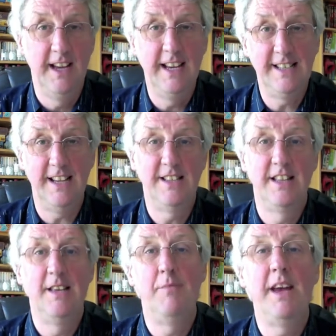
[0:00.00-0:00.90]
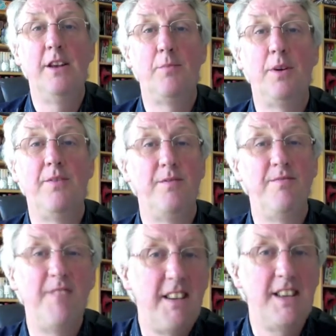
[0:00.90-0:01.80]
is actually made up of
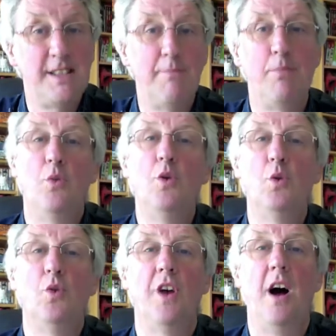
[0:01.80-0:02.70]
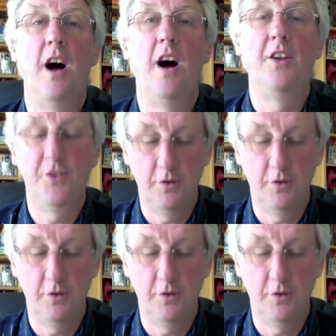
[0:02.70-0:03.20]
very simple rules at heart.